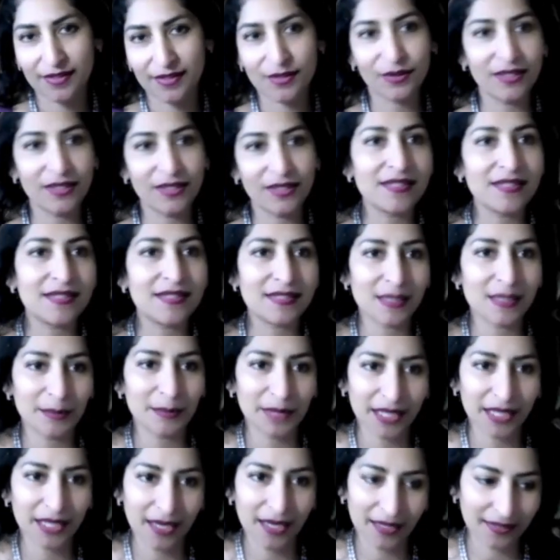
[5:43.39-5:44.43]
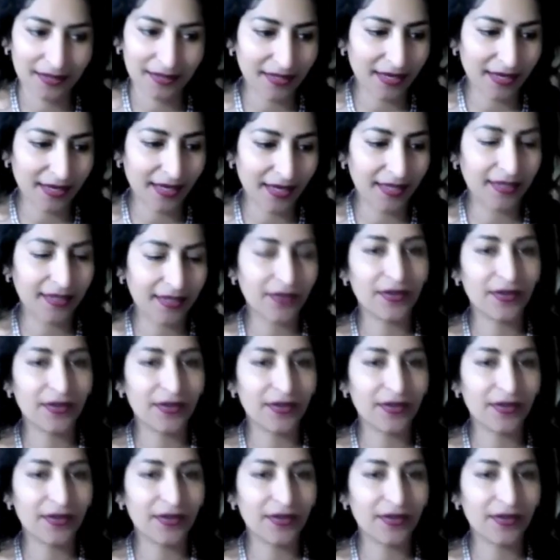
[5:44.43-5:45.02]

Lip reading: So this is something that I